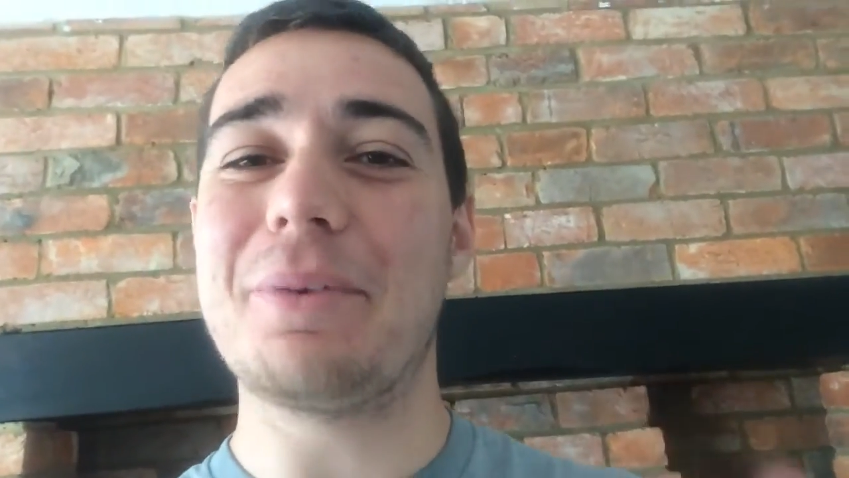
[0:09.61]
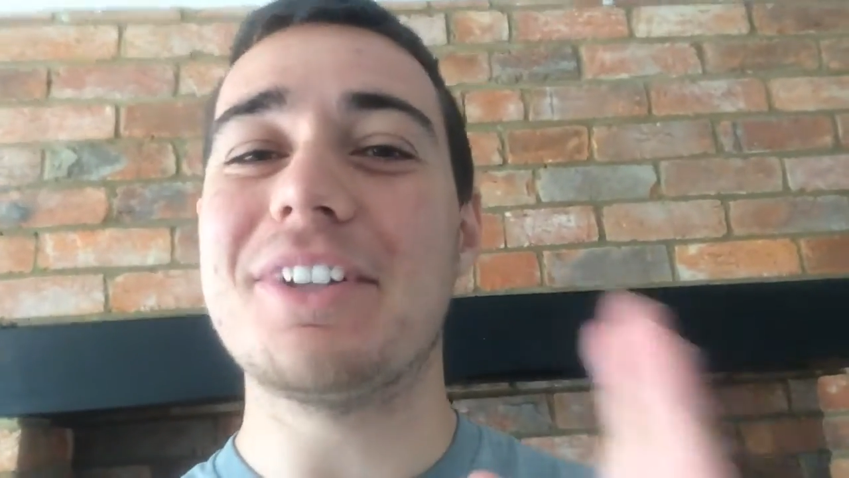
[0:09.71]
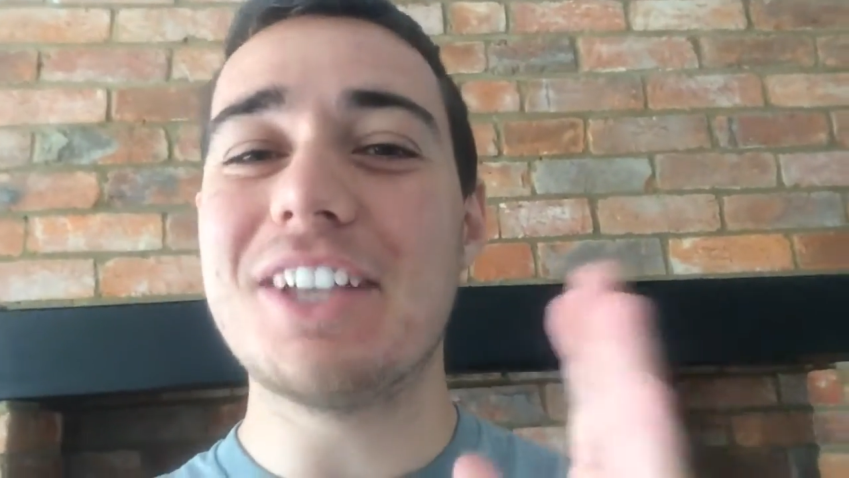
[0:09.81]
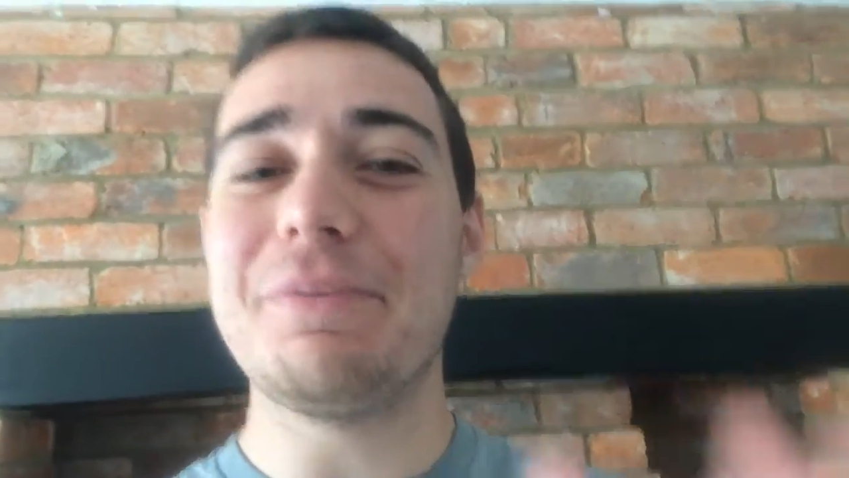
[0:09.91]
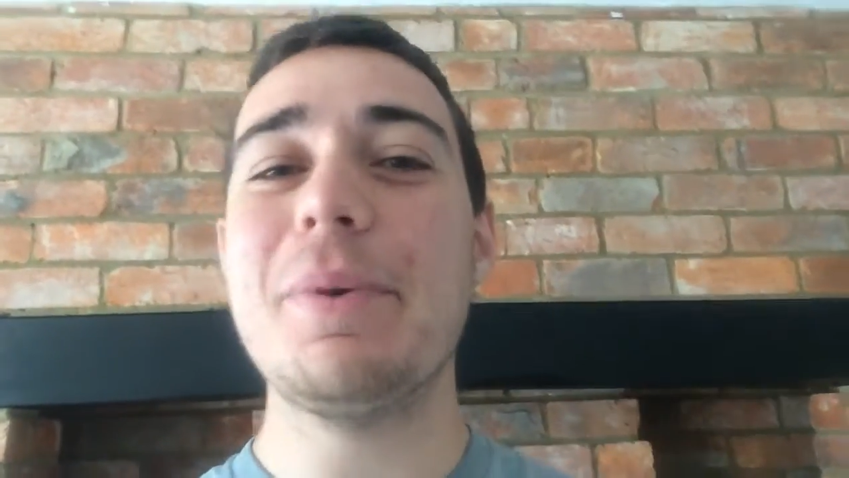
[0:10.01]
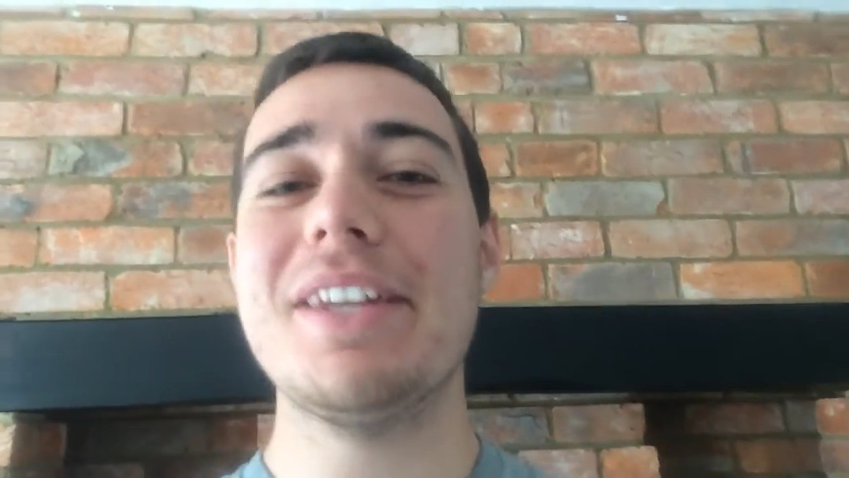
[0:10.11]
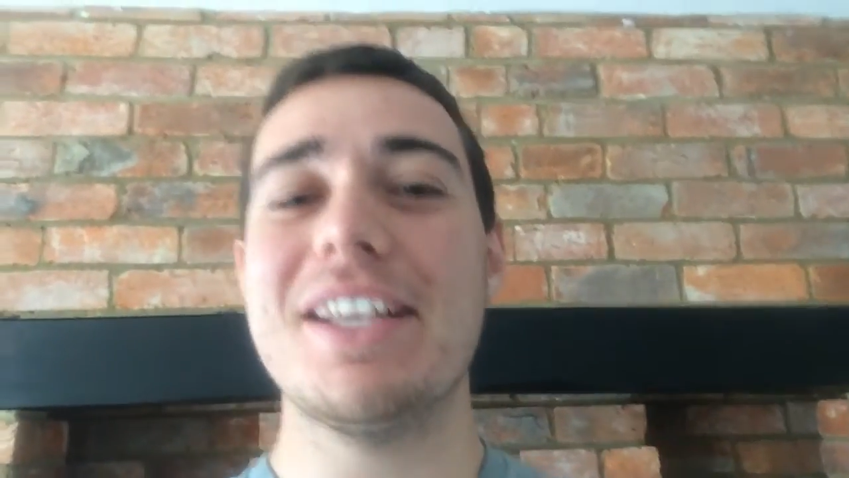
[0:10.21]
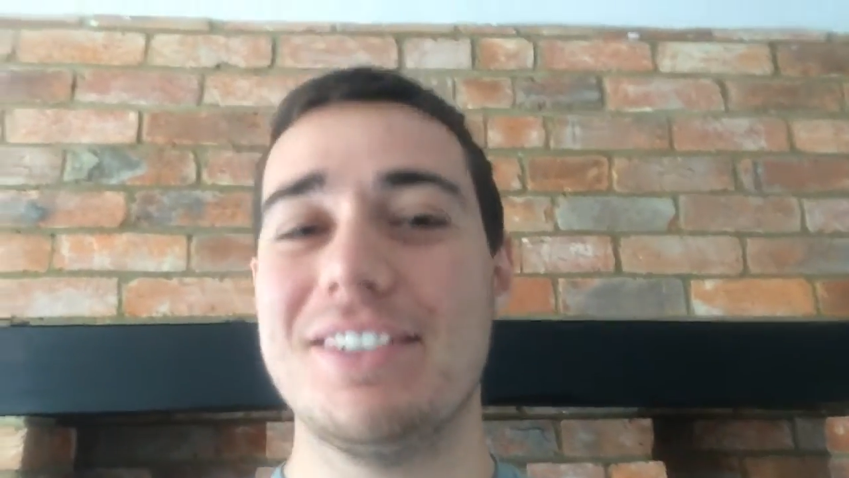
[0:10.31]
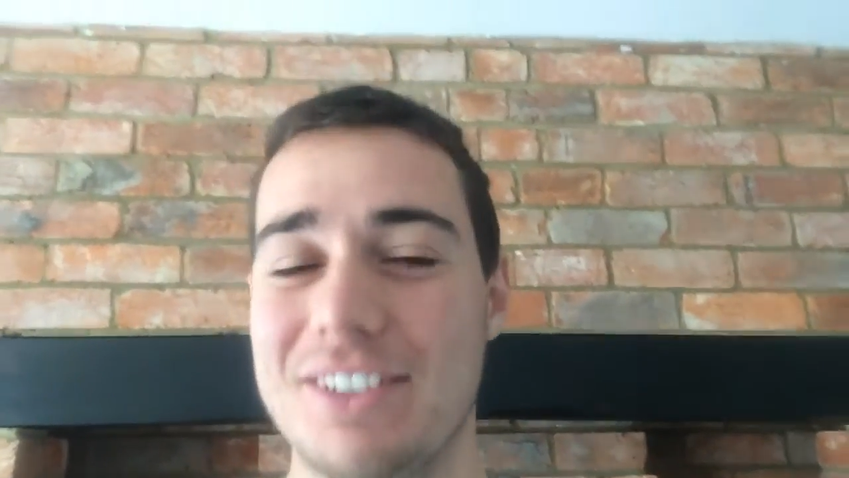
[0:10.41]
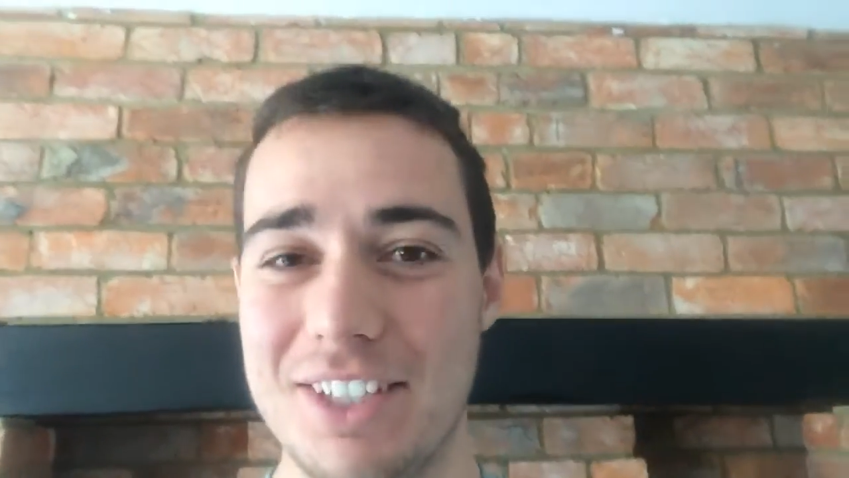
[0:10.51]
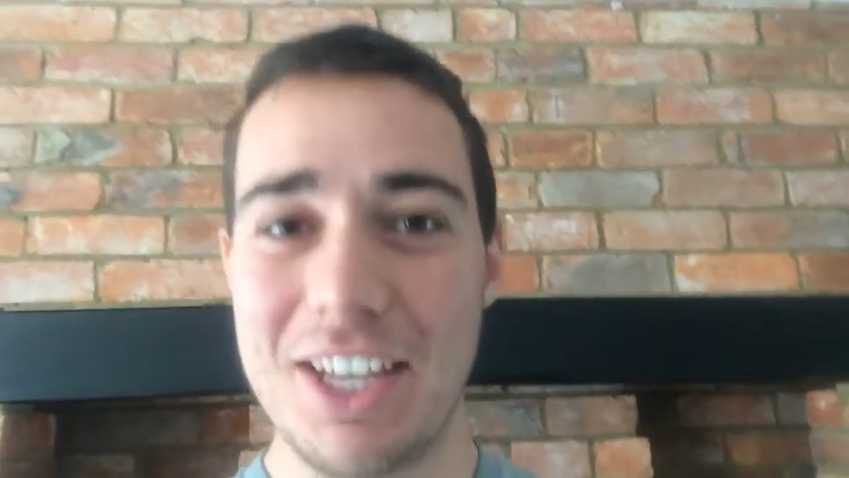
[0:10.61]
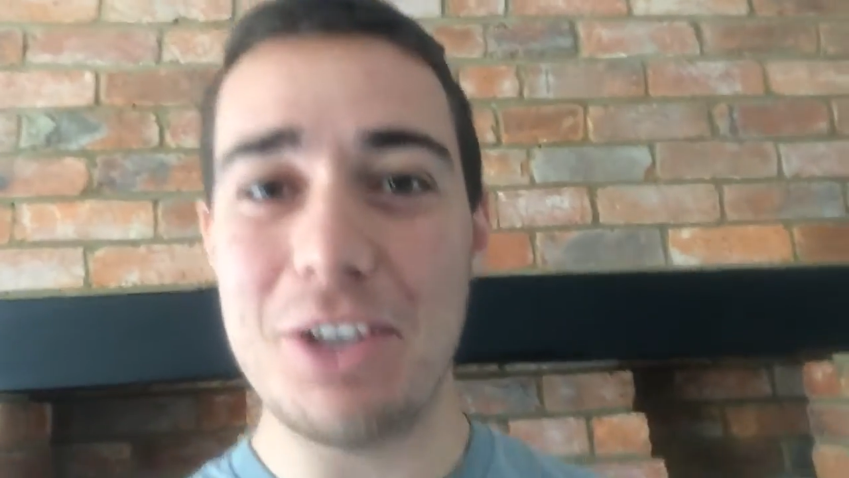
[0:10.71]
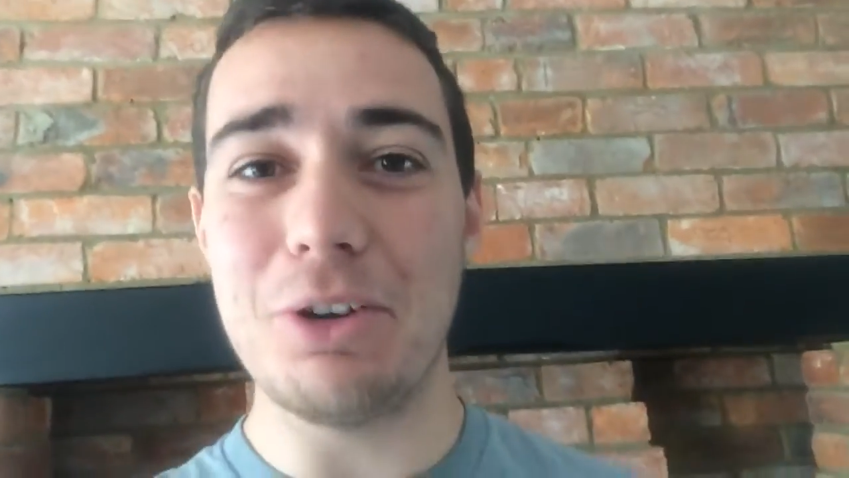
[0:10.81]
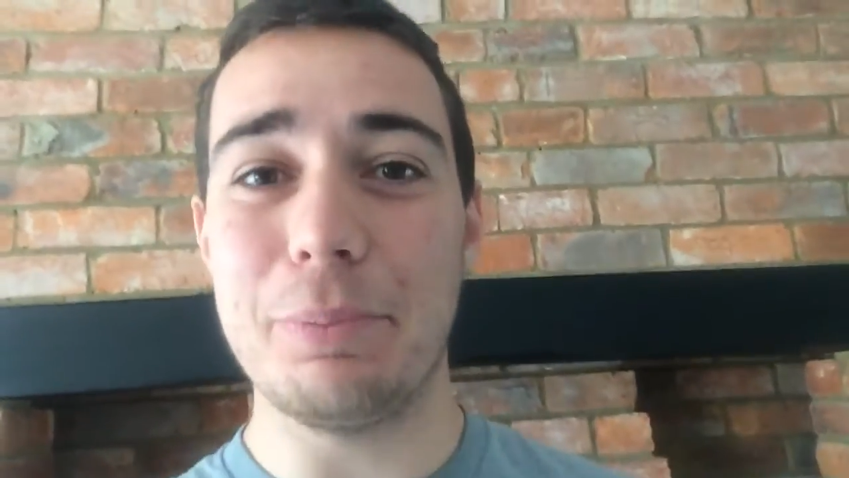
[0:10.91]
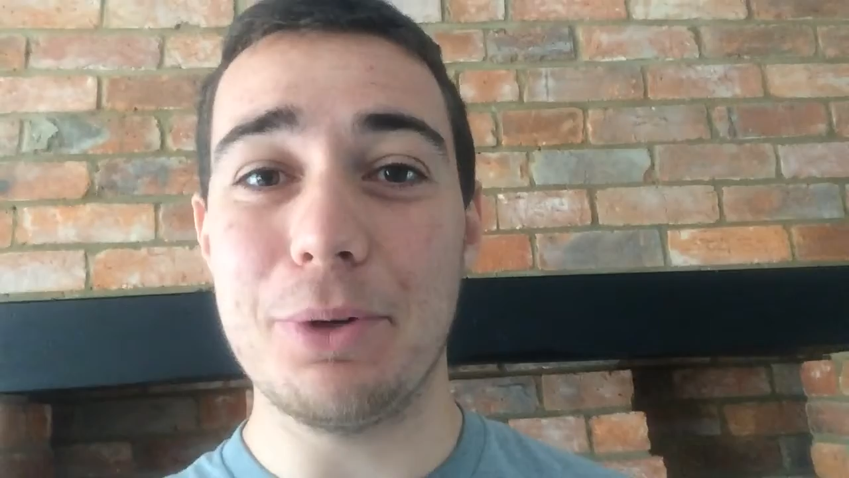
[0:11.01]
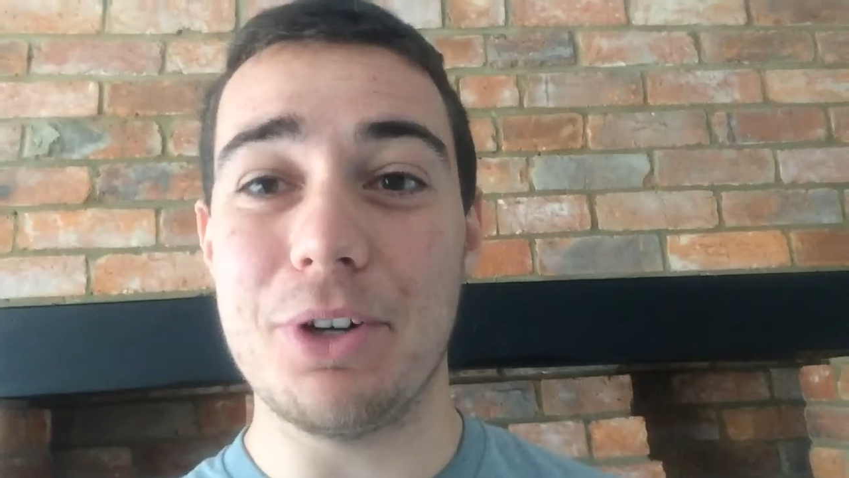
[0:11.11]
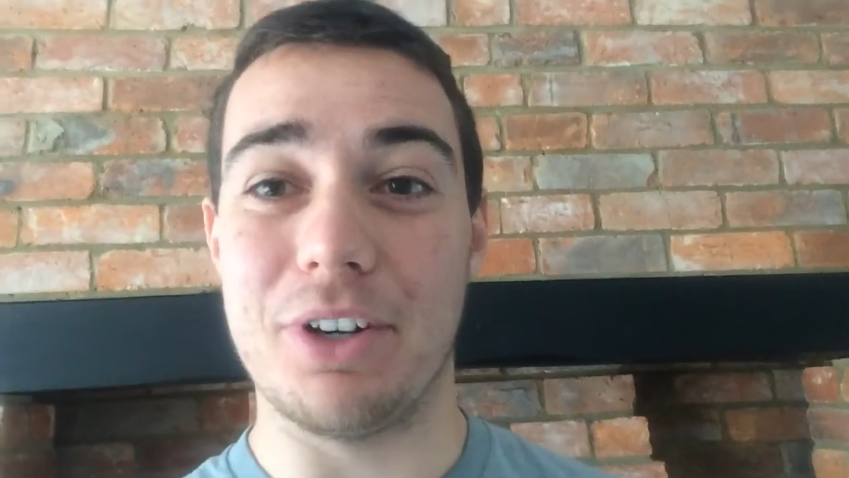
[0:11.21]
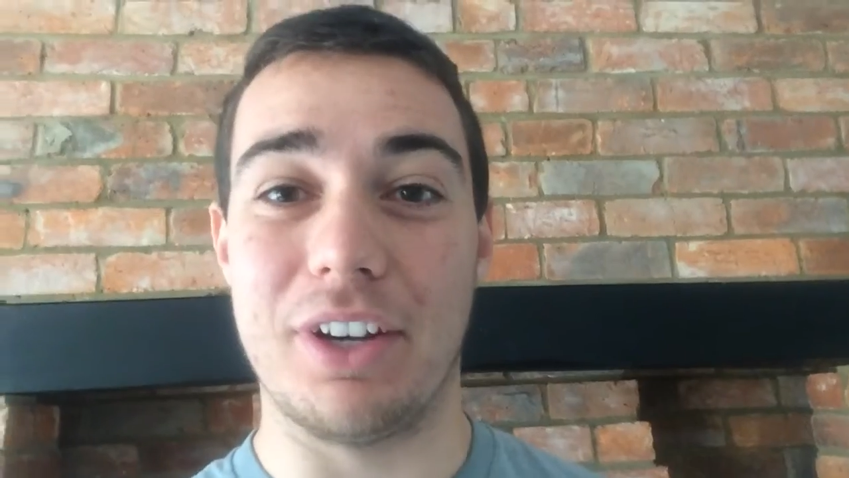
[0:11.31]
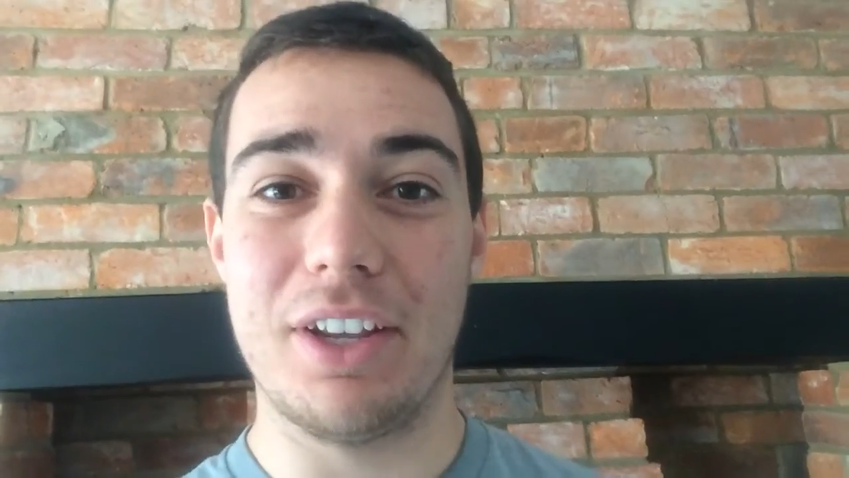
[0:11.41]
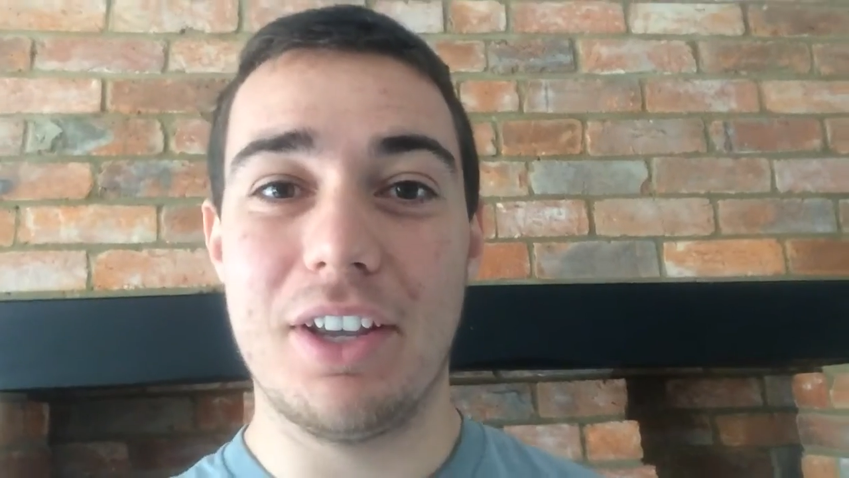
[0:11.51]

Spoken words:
because they've been there since the day you were born.